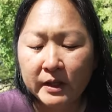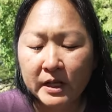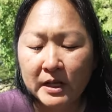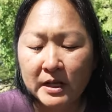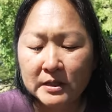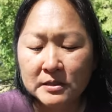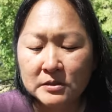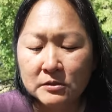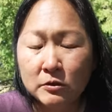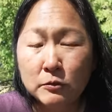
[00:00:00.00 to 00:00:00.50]

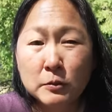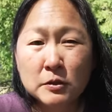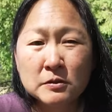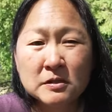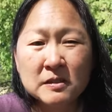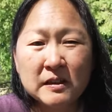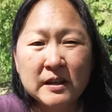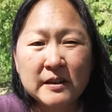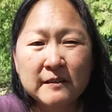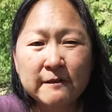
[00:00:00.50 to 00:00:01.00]
It's
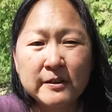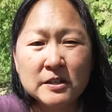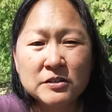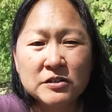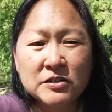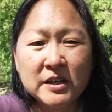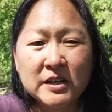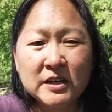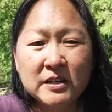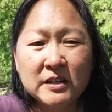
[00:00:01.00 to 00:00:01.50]
almost like fish
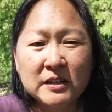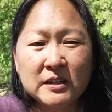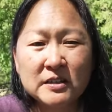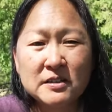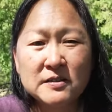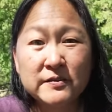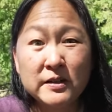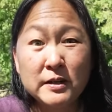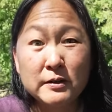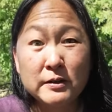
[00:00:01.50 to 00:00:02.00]
cake, and
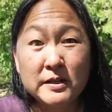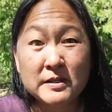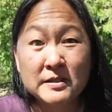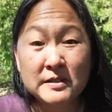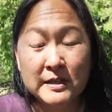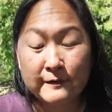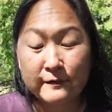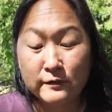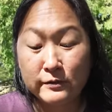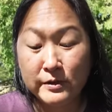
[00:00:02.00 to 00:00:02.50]
it's very
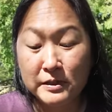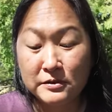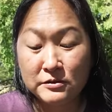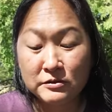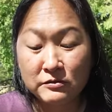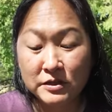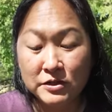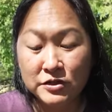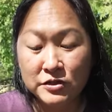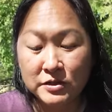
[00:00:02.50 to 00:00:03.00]
savory and
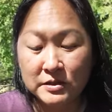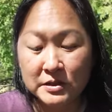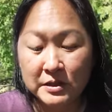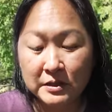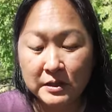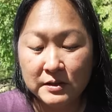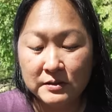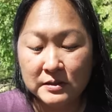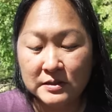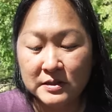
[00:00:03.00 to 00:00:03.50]
delicious. I
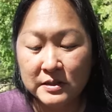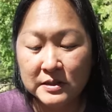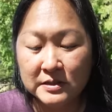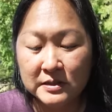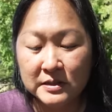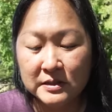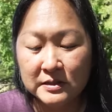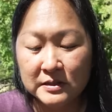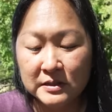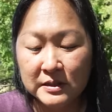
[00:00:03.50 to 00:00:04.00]
like the
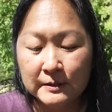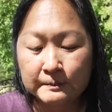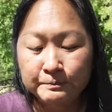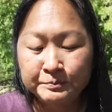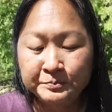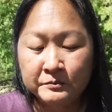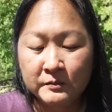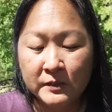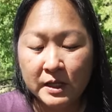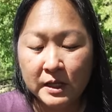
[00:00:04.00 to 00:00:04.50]
seasonings in it,
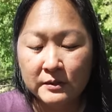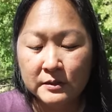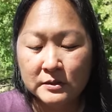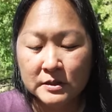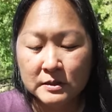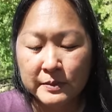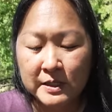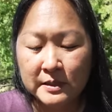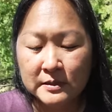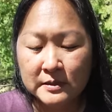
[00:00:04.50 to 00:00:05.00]
and
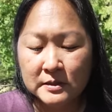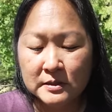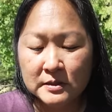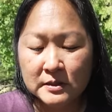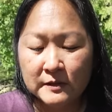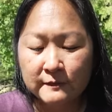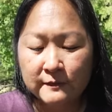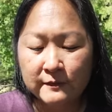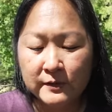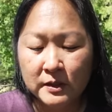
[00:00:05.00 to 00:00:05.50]
there's pieces
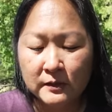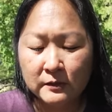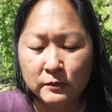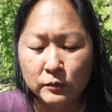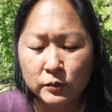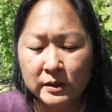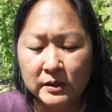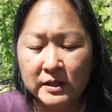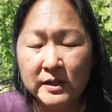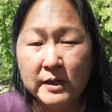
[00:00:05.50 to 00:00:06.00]
of
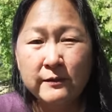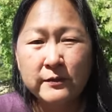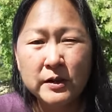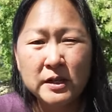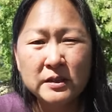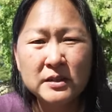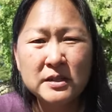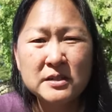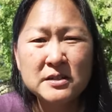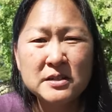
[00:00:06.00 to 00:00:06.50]
really
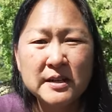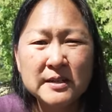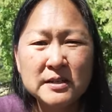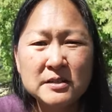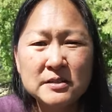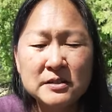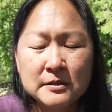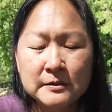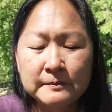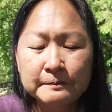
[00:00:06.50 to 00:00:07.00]
finely
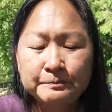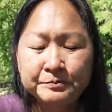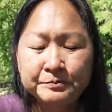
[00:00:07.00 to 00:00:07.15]
diced